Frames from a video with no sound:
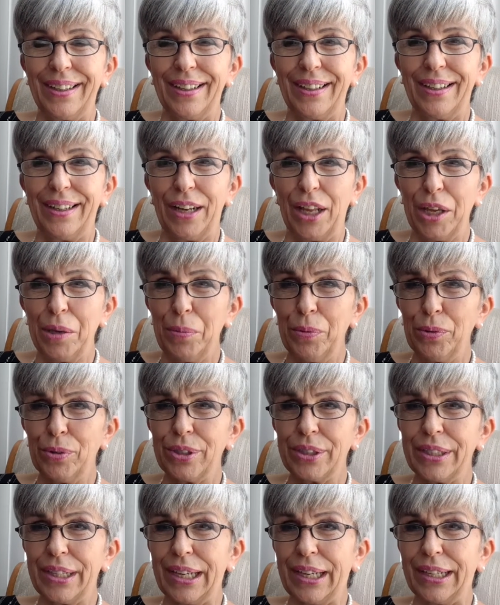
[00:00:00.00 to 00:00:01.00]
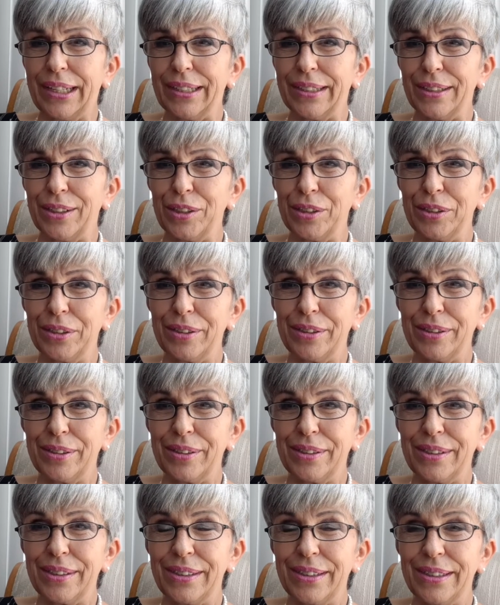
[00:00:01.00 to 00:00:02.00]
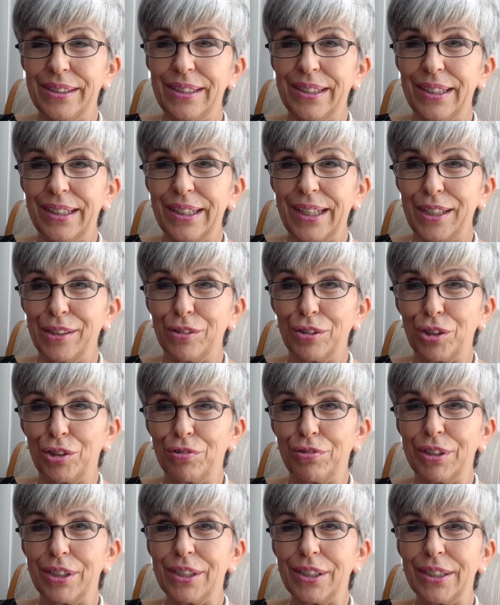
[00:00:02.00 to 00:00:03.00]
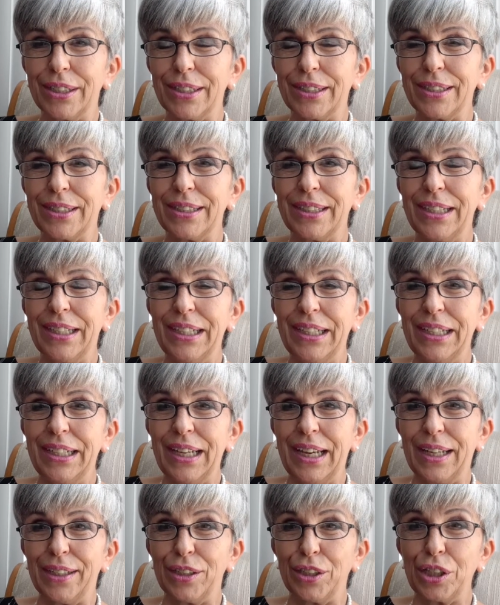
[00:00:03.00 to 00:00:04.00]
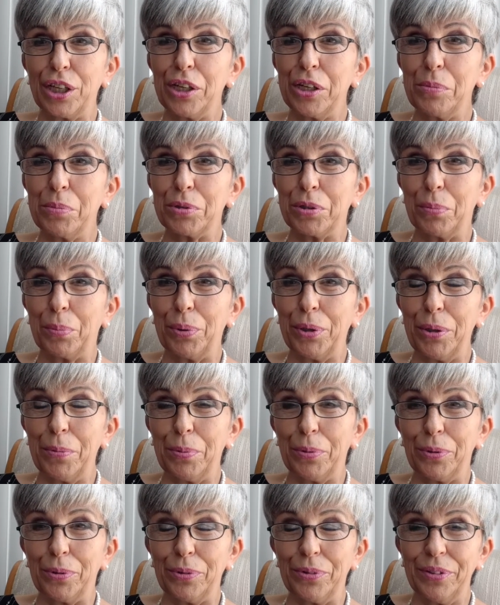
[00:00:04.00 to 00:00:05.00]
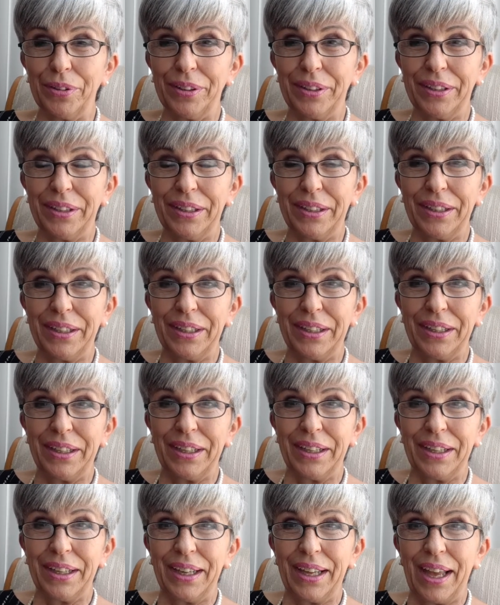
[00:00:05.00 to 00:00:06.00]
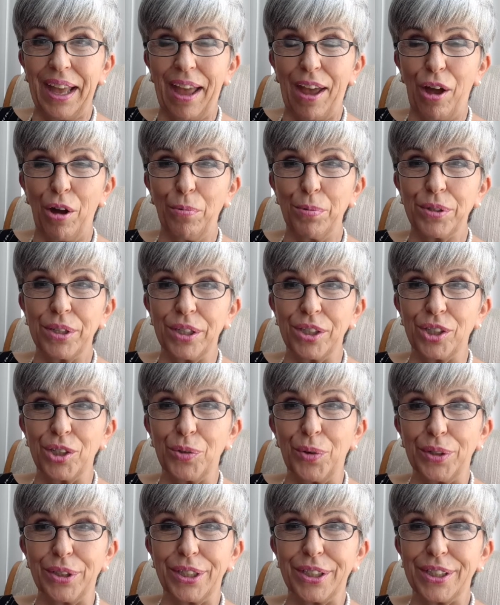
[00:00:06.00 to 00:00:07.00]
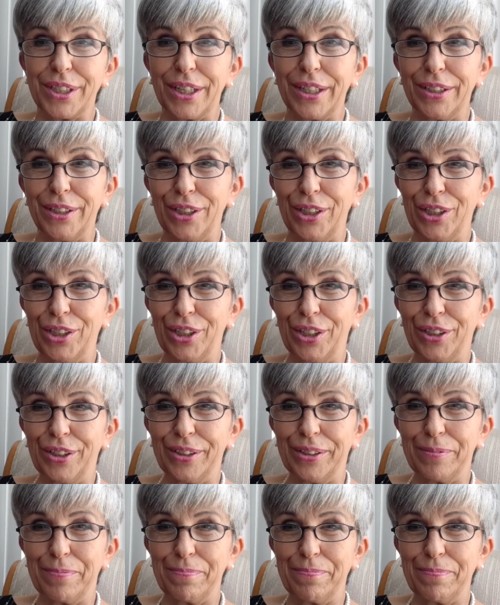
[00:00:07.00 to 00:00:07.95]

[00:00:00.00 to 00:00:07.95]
Labels and characteristics and types of people helps us to understand each other.